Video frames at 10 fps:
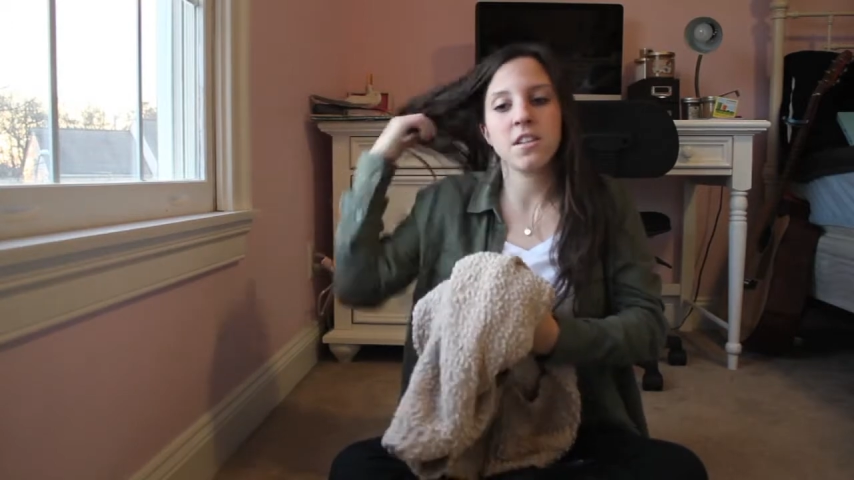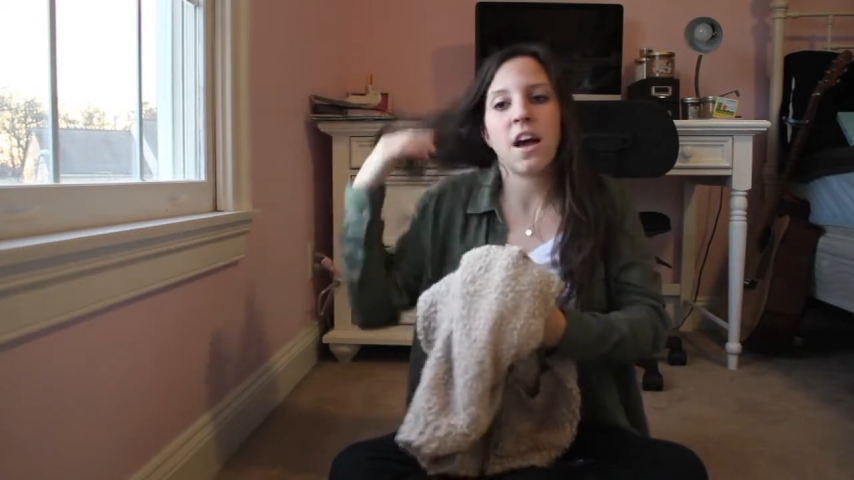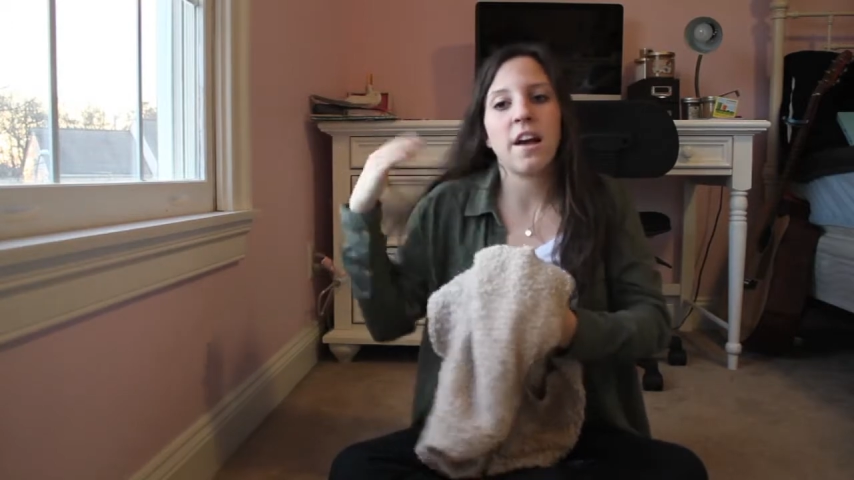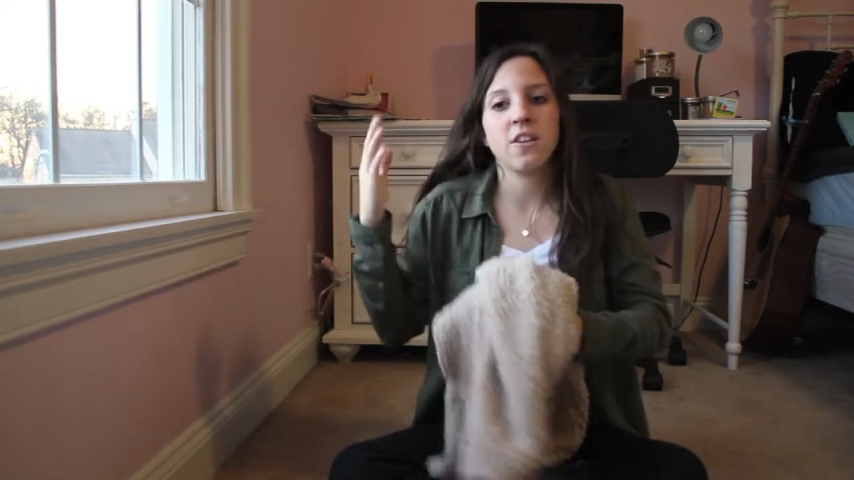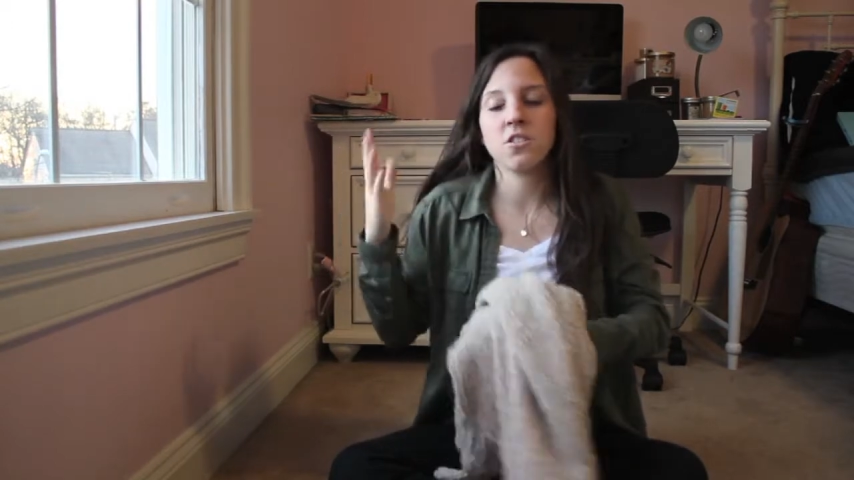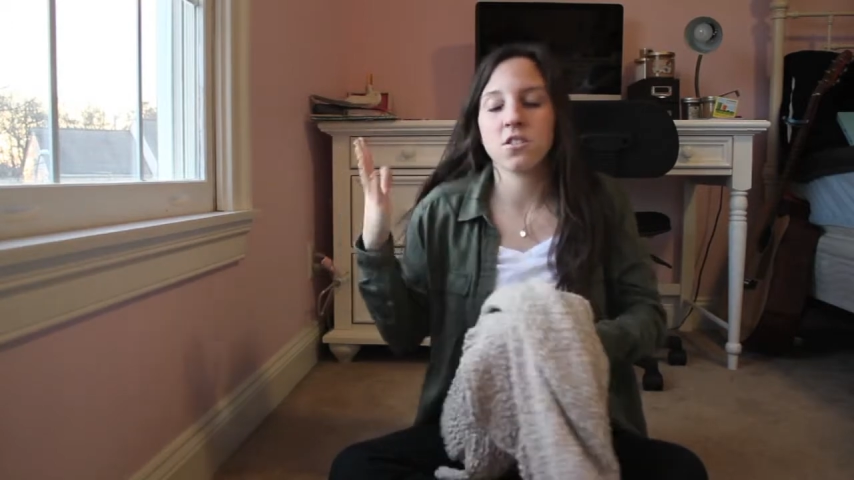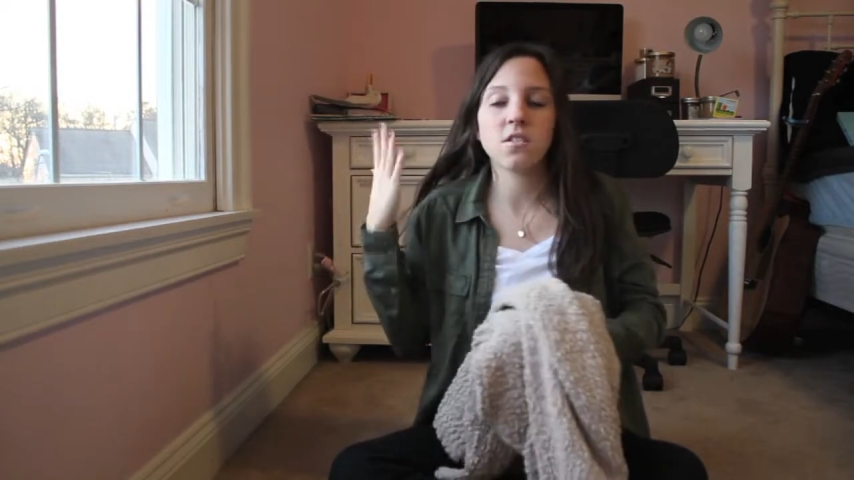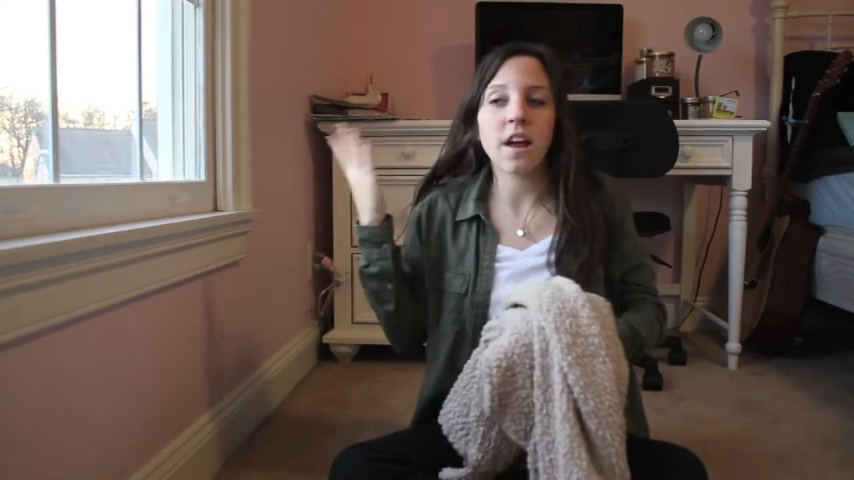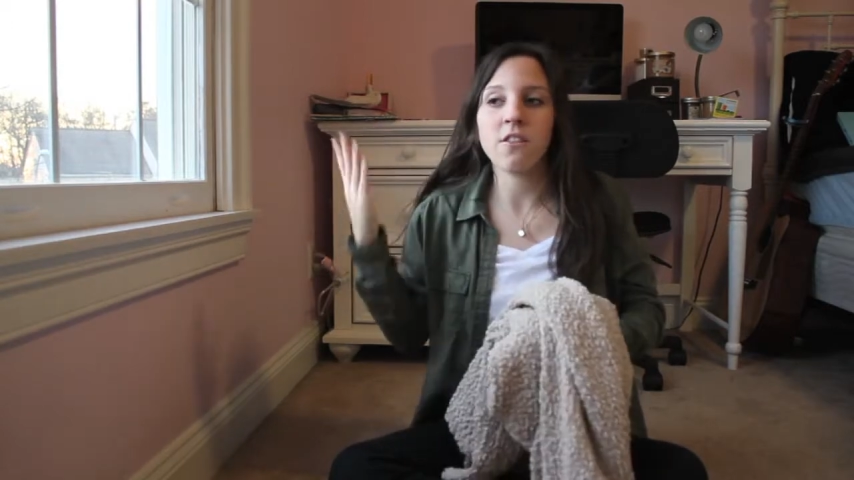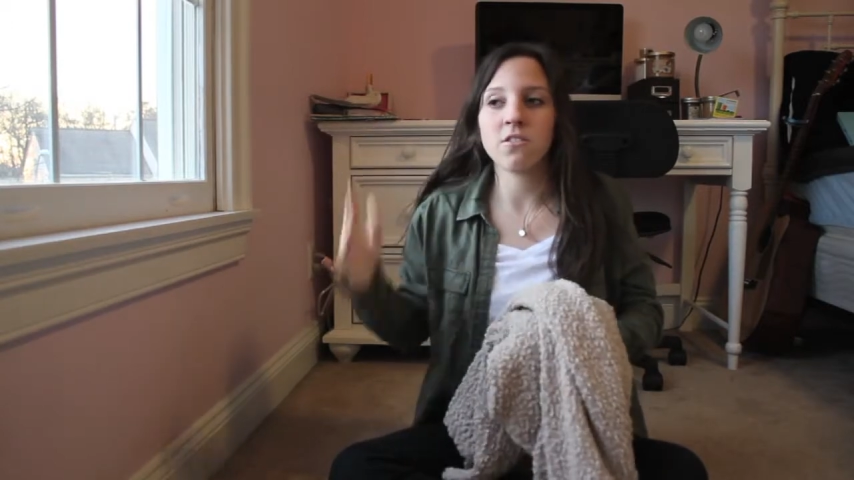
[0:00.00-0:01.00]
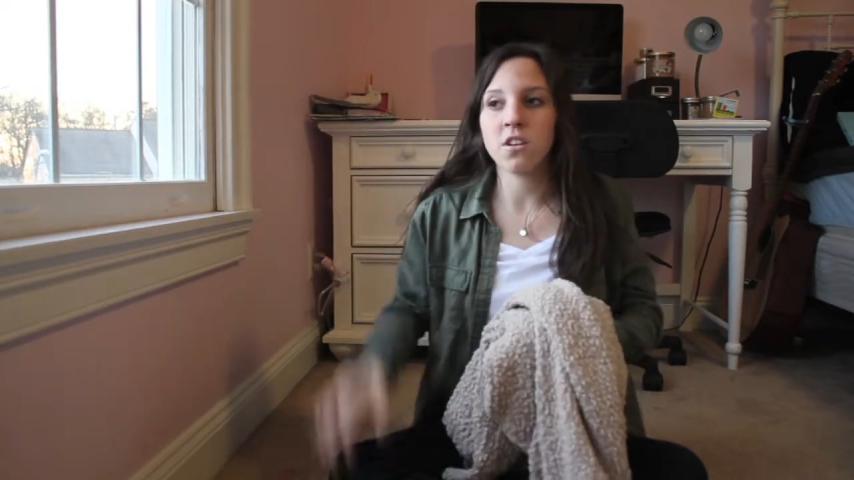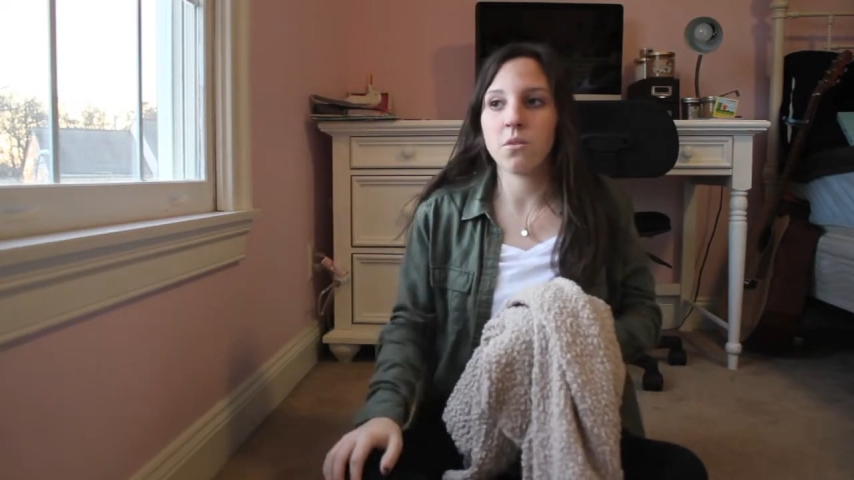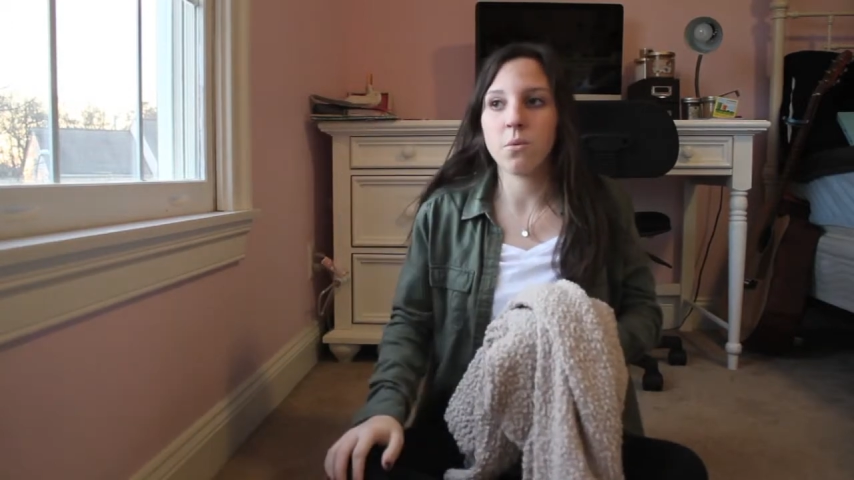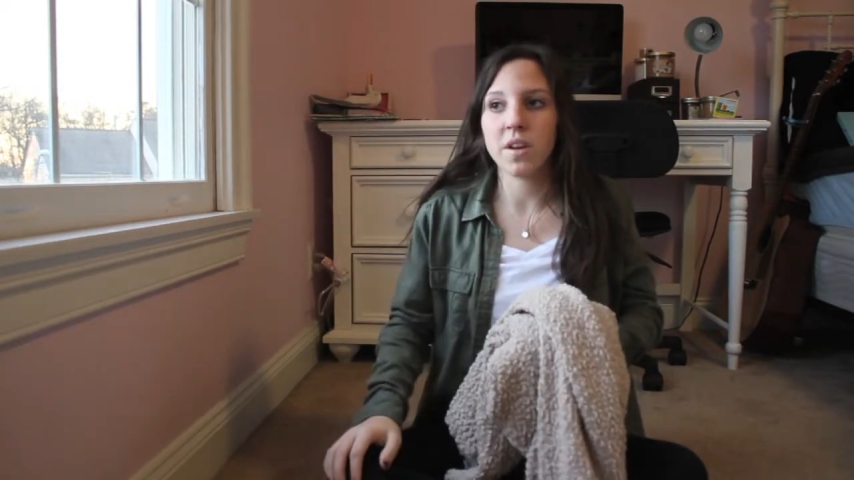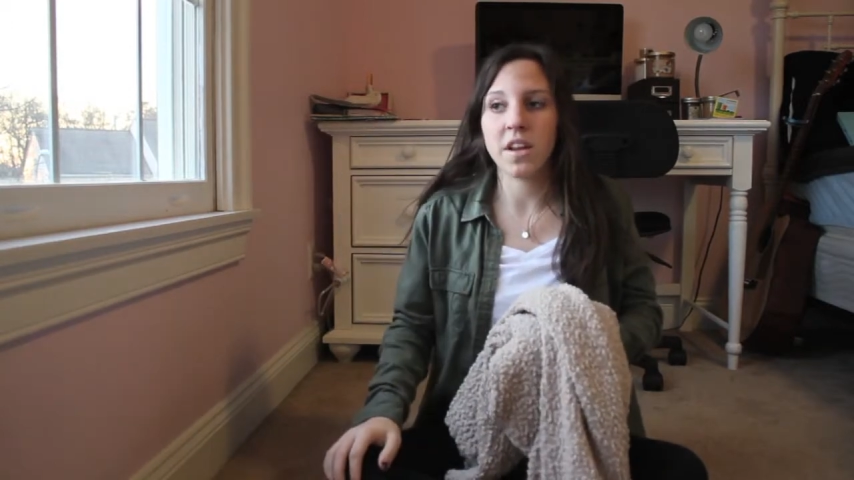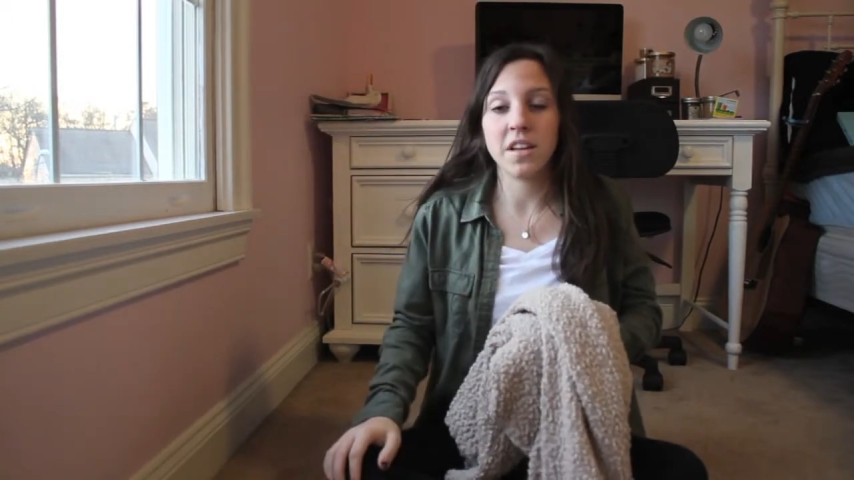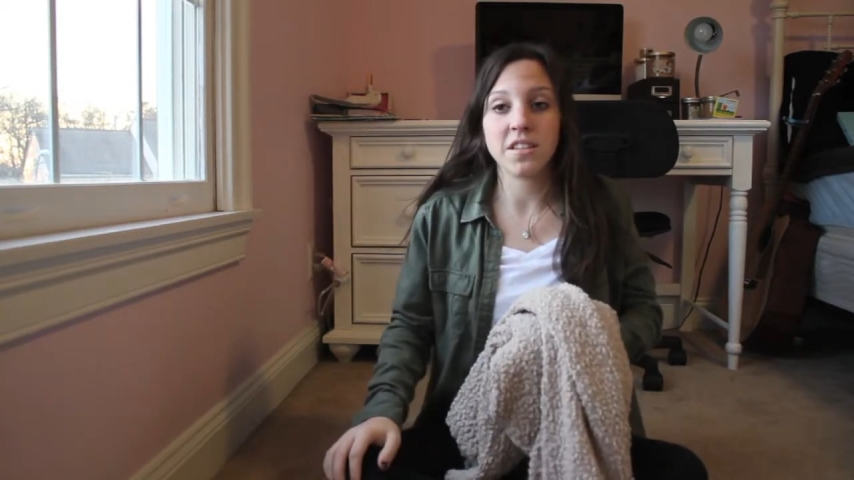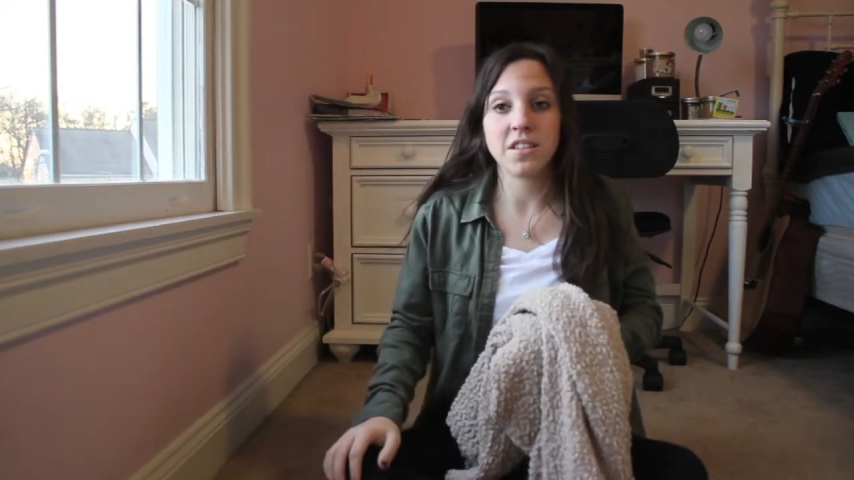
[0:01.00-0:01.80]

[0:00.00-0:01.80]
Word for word: I just, I don't know what it is.